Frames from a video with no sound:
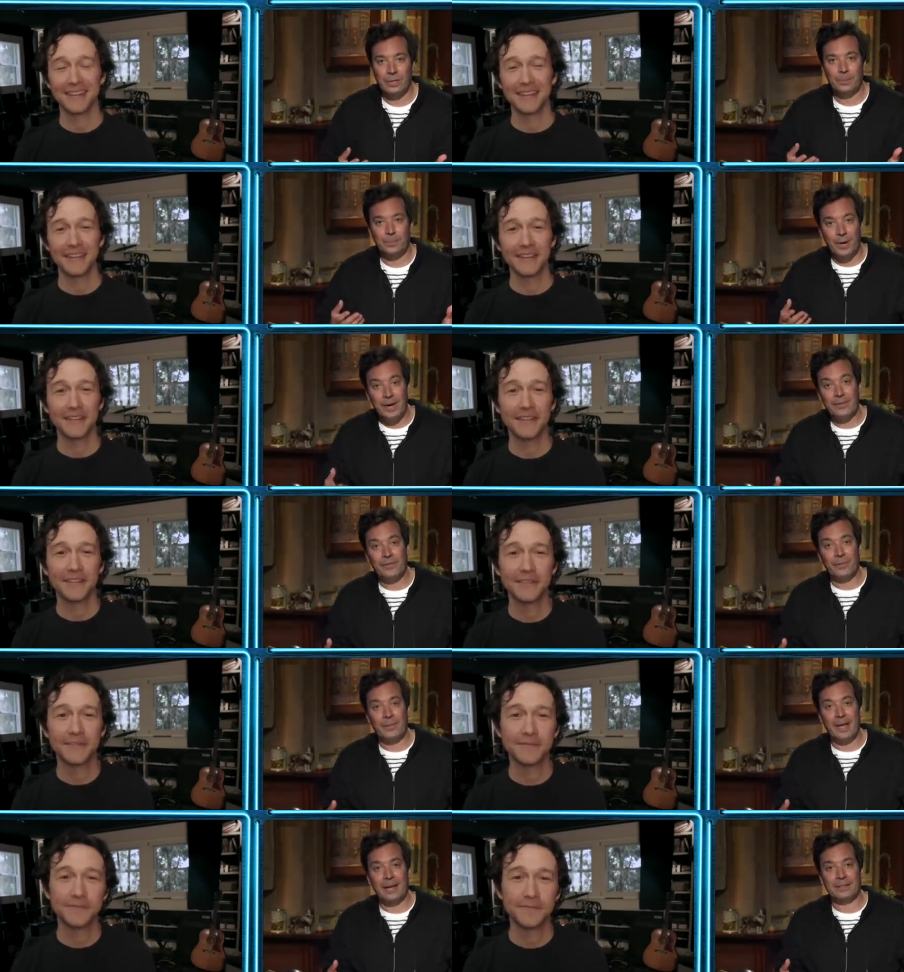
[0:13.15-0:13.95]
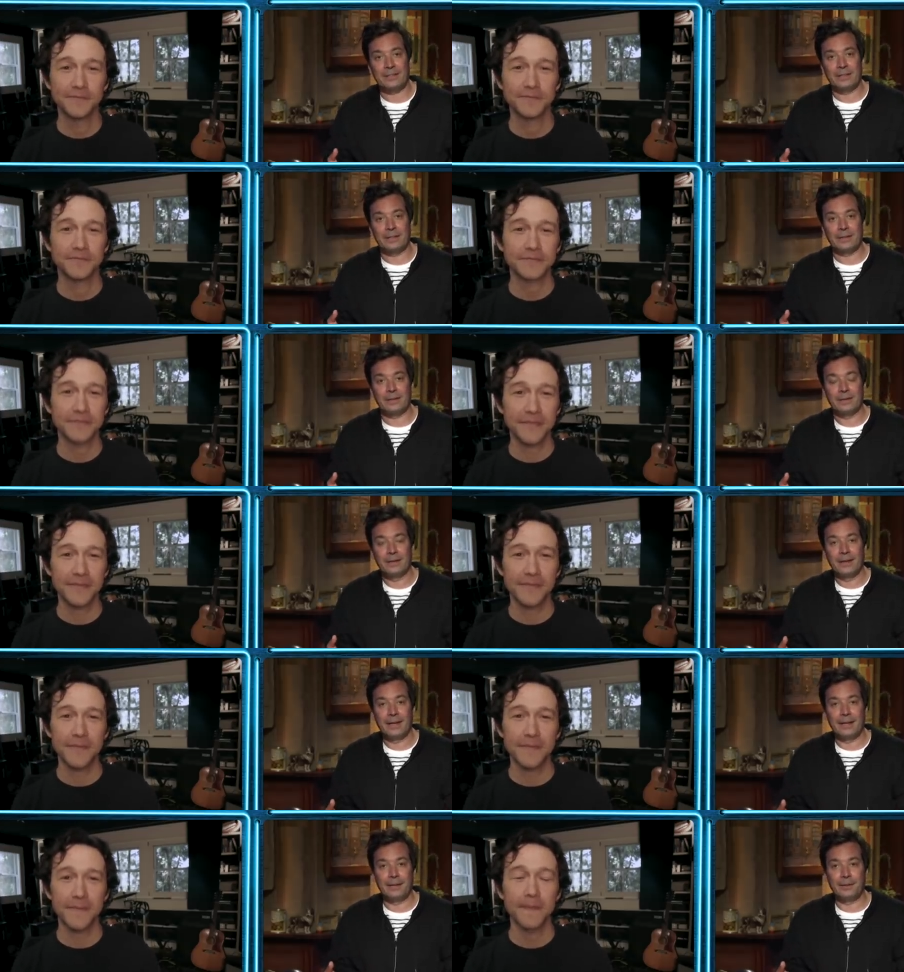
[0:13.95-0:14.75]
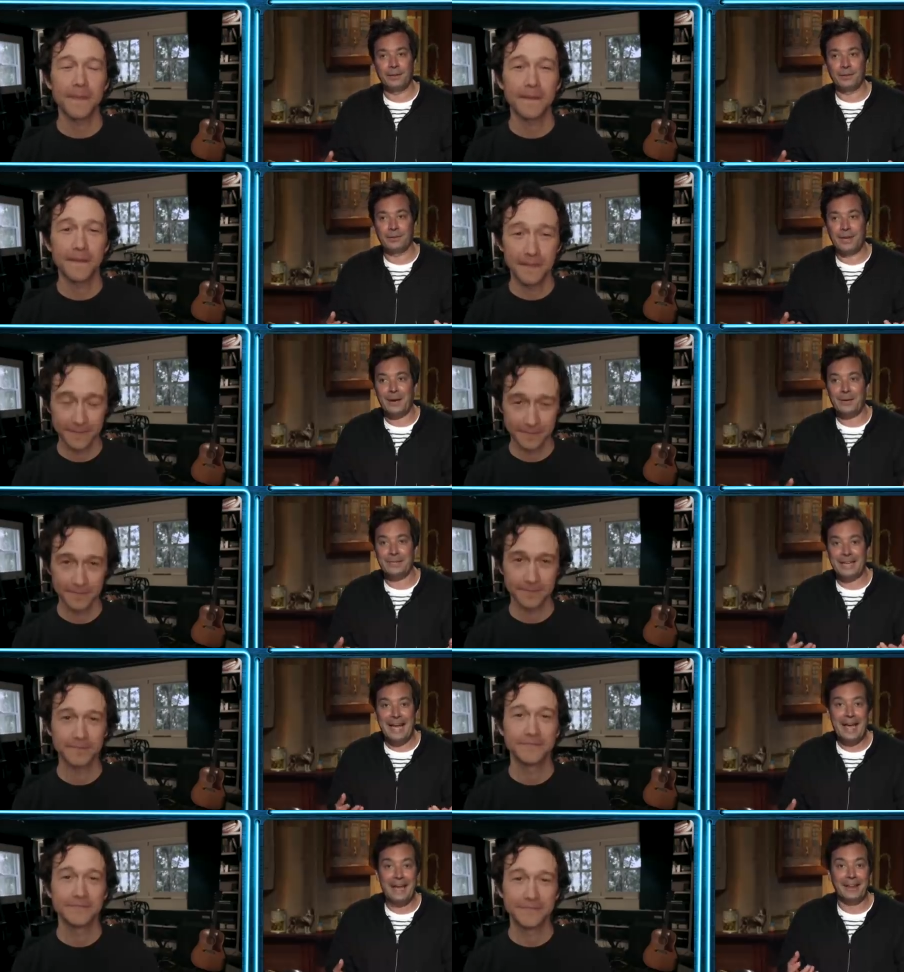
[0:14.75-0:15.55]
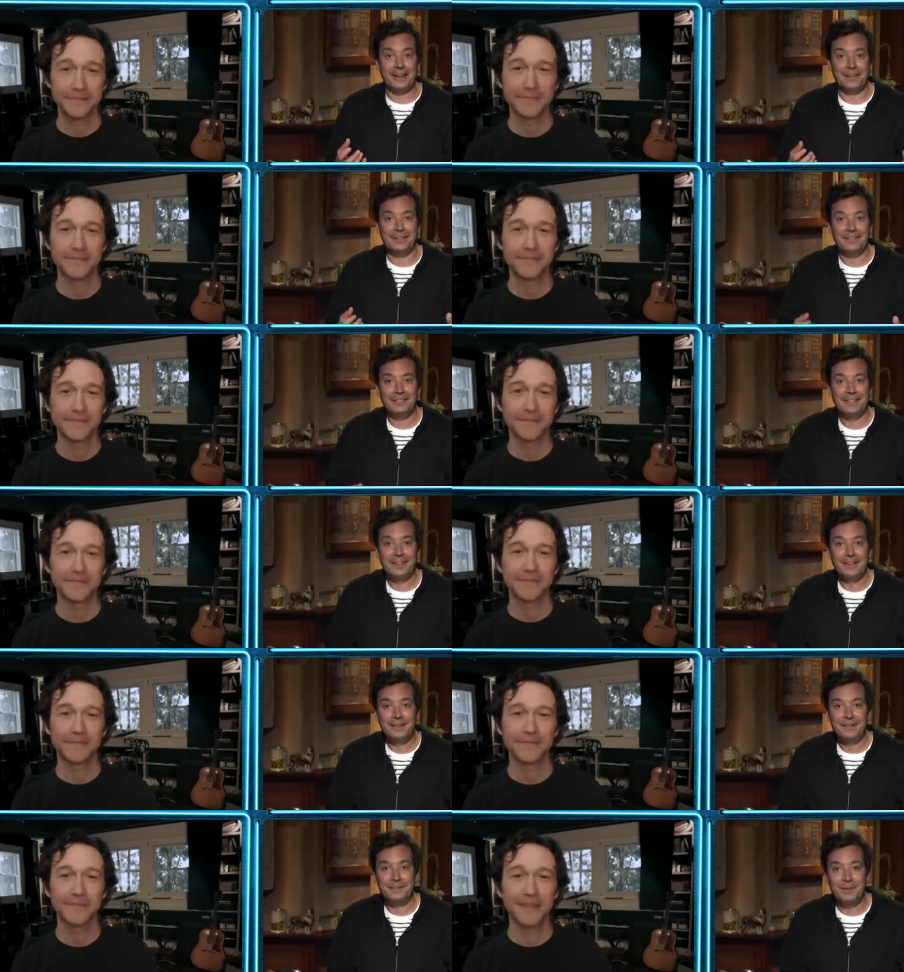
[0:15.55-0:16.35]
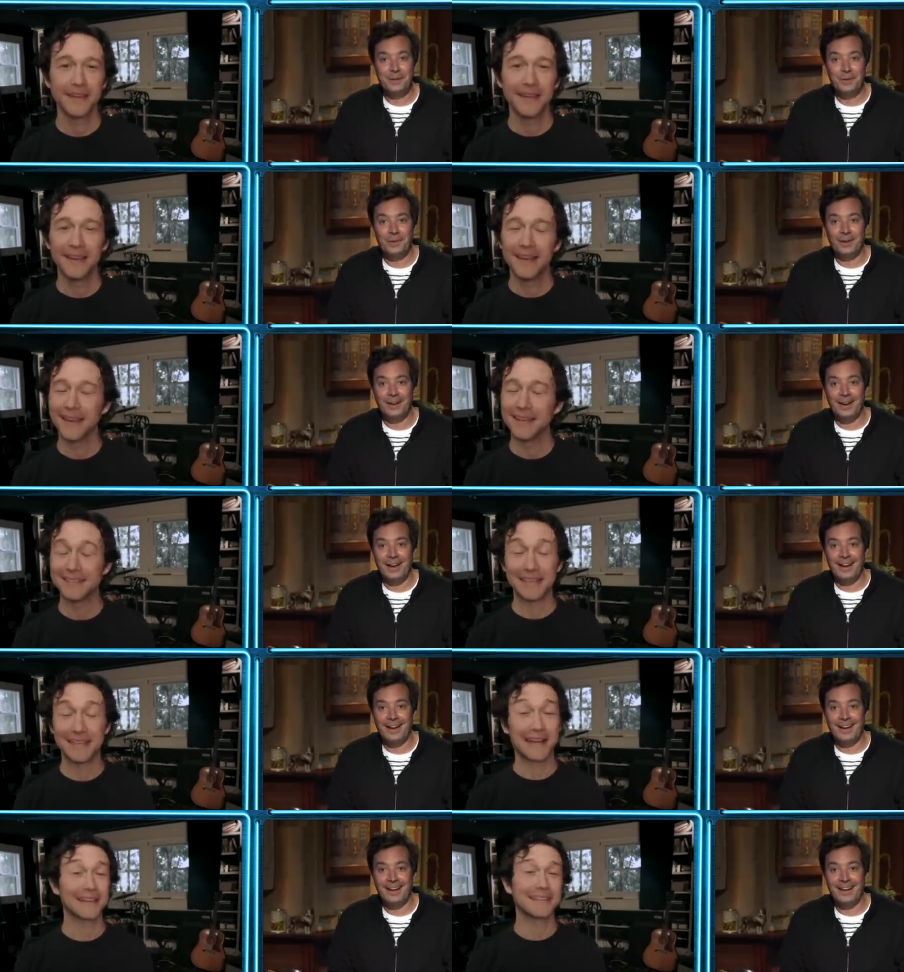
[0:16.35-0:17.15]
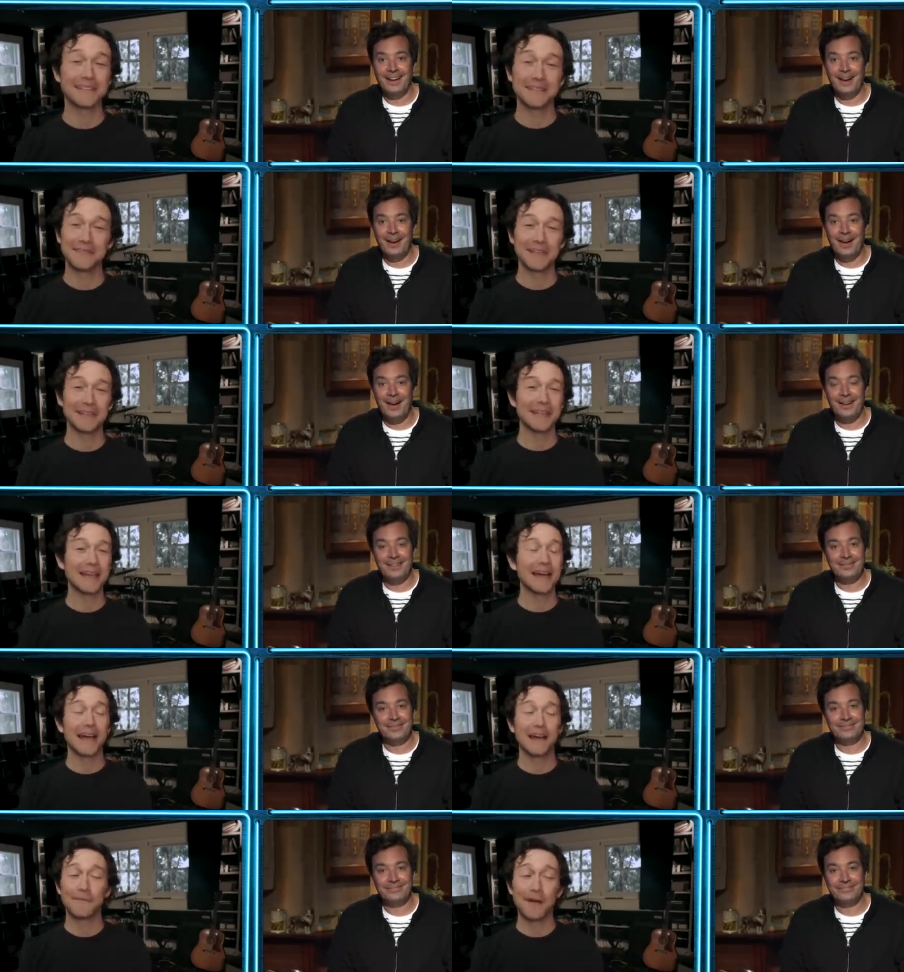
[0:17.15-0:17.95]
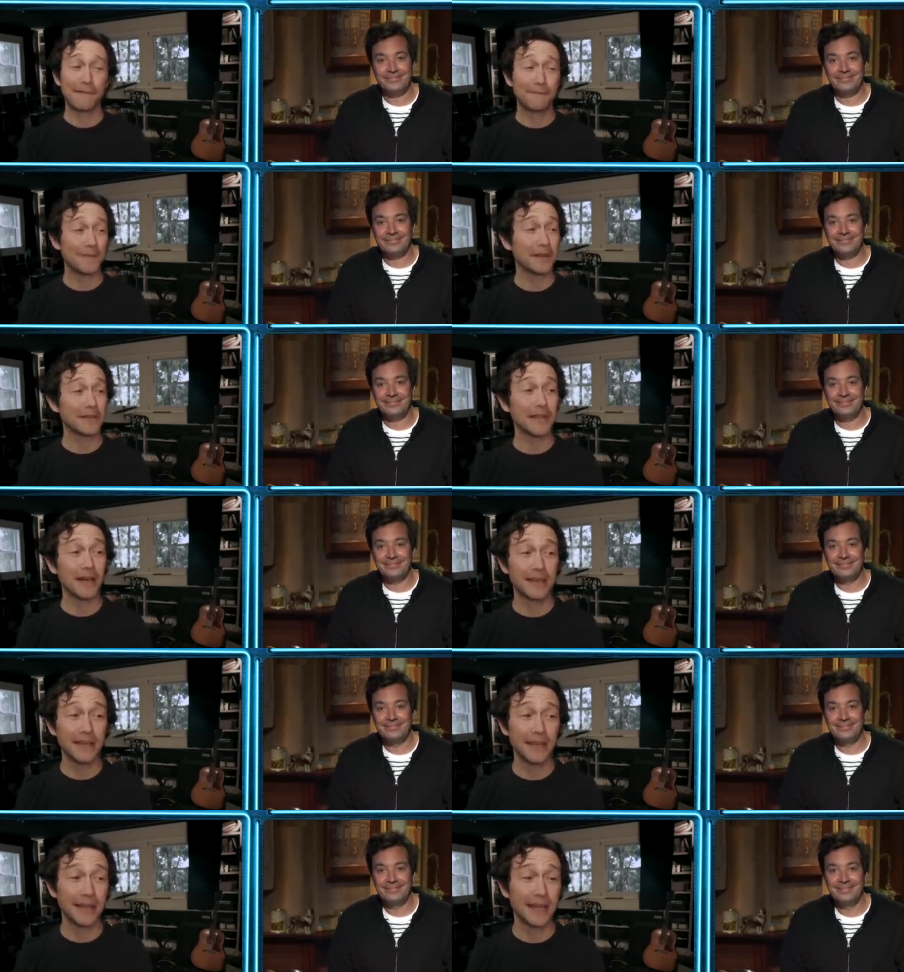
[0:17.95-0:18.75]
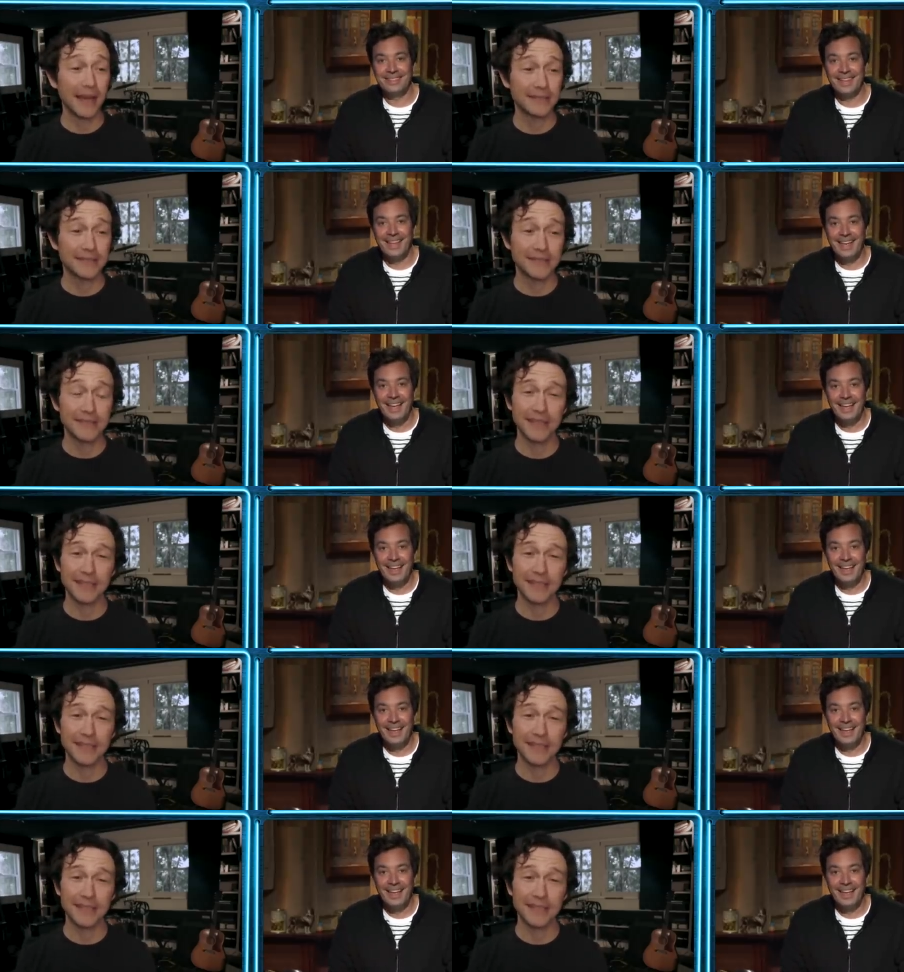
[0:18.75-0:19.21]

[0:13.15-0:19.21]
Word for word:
Speaker 1: a break from acting, and you're now a dad.
Speaker 2: So exactly, man. Yeah, I, I felt lucky. I got to take